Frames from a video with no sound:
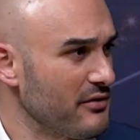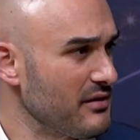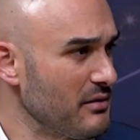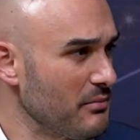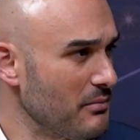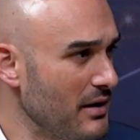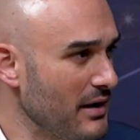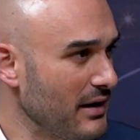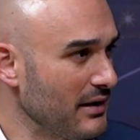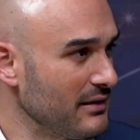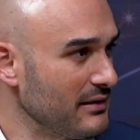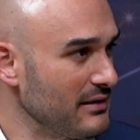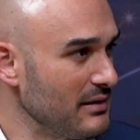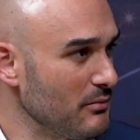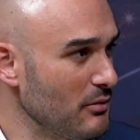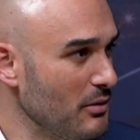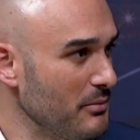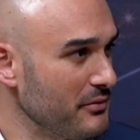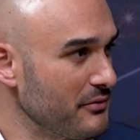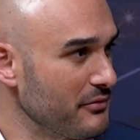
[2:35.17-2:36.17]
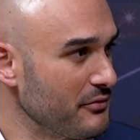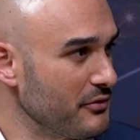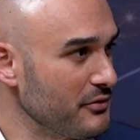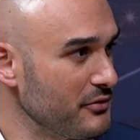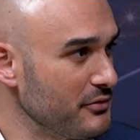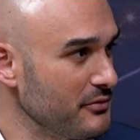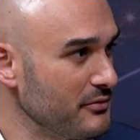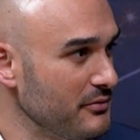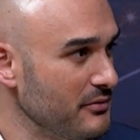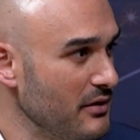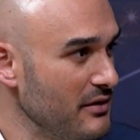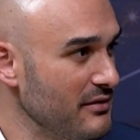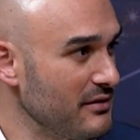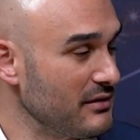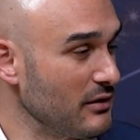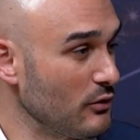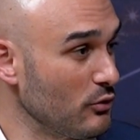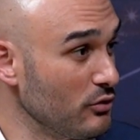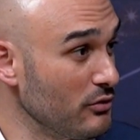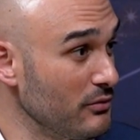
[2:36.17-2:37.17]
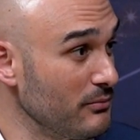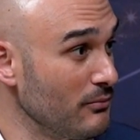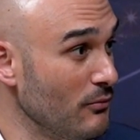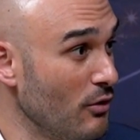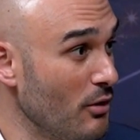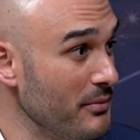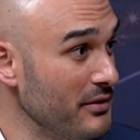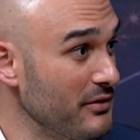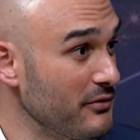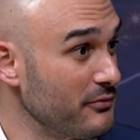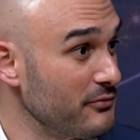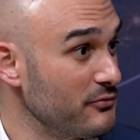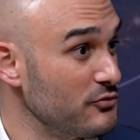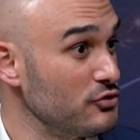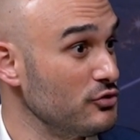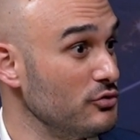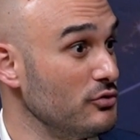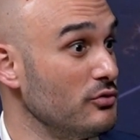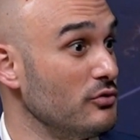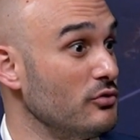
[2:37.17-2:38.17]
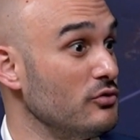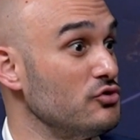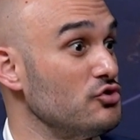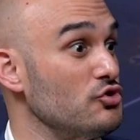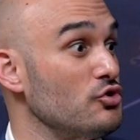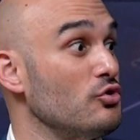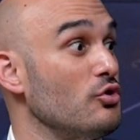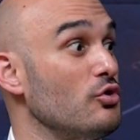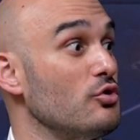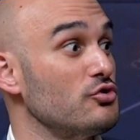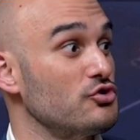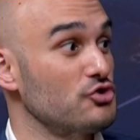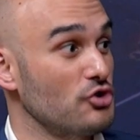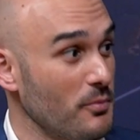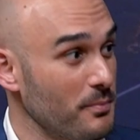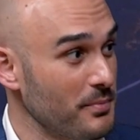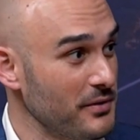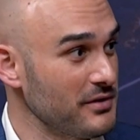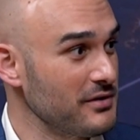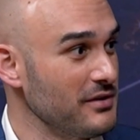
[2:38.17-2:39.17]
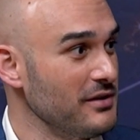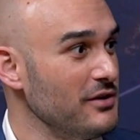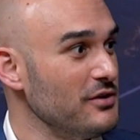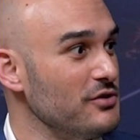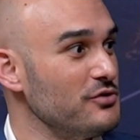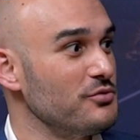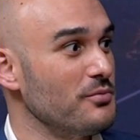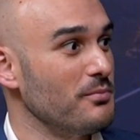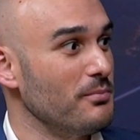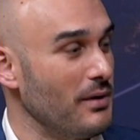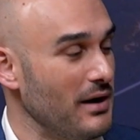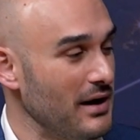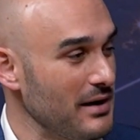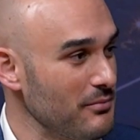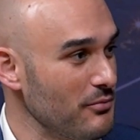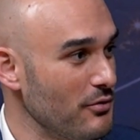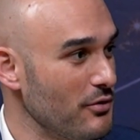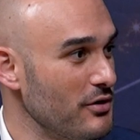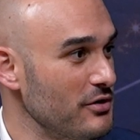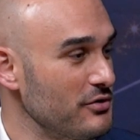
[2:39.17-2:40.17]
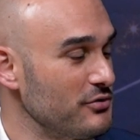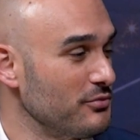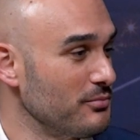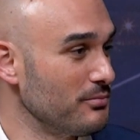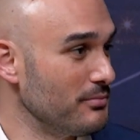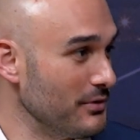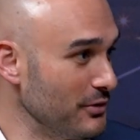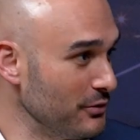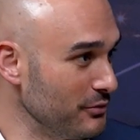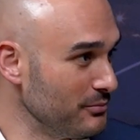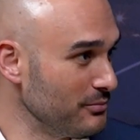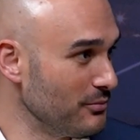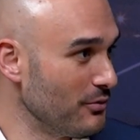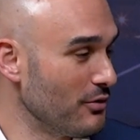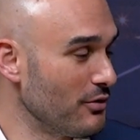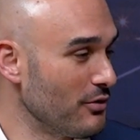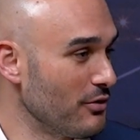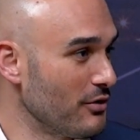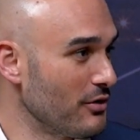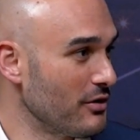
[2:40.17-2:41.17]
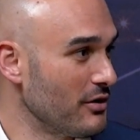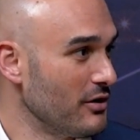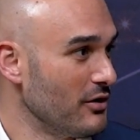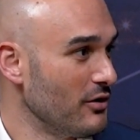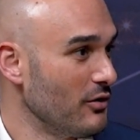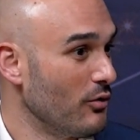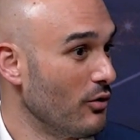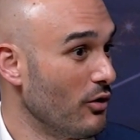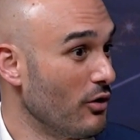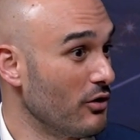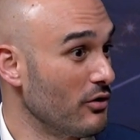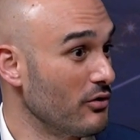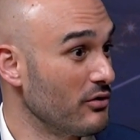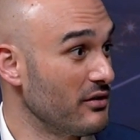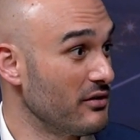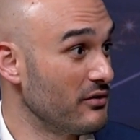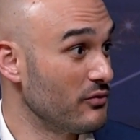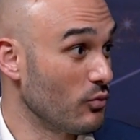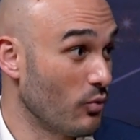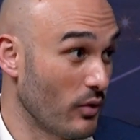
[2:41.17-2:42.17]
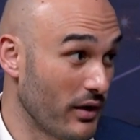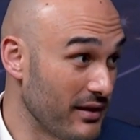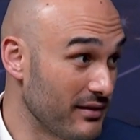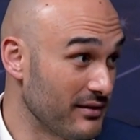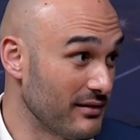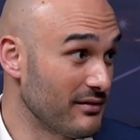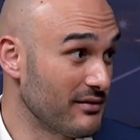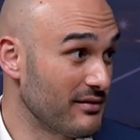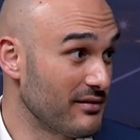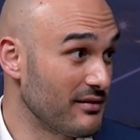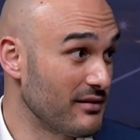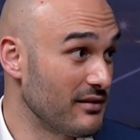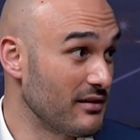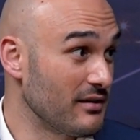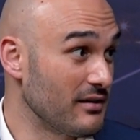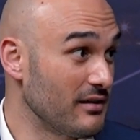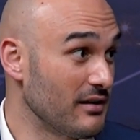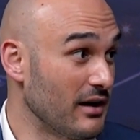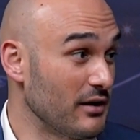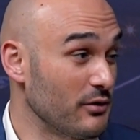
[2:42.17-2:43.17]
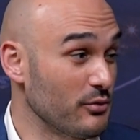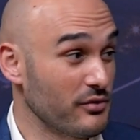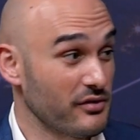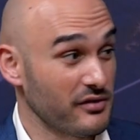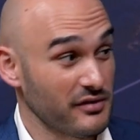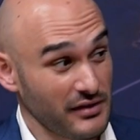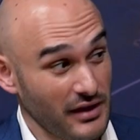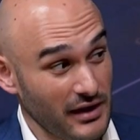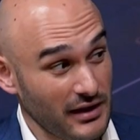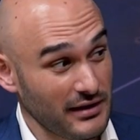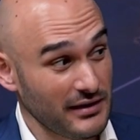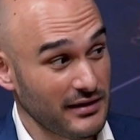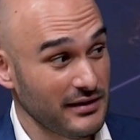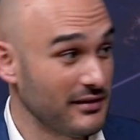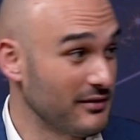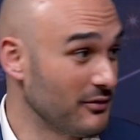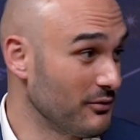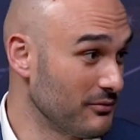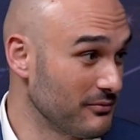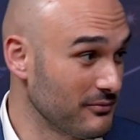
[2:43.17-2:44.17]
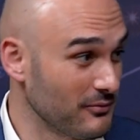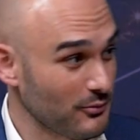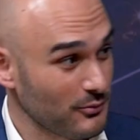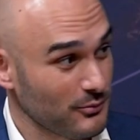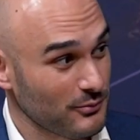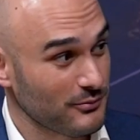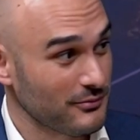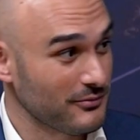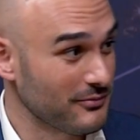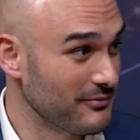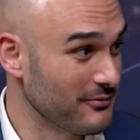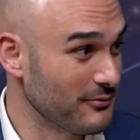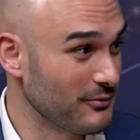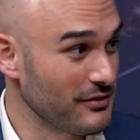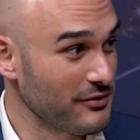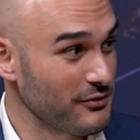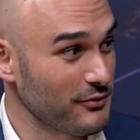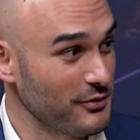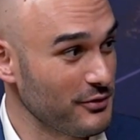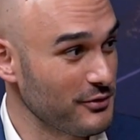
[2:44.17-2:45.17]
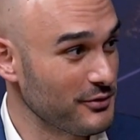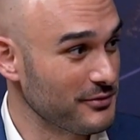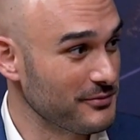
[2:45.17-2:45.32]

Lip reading: is the market at the moment for you? Is it a good moment to go shopping, to buy more, to build more, or is wait and see? Are you selling? What's going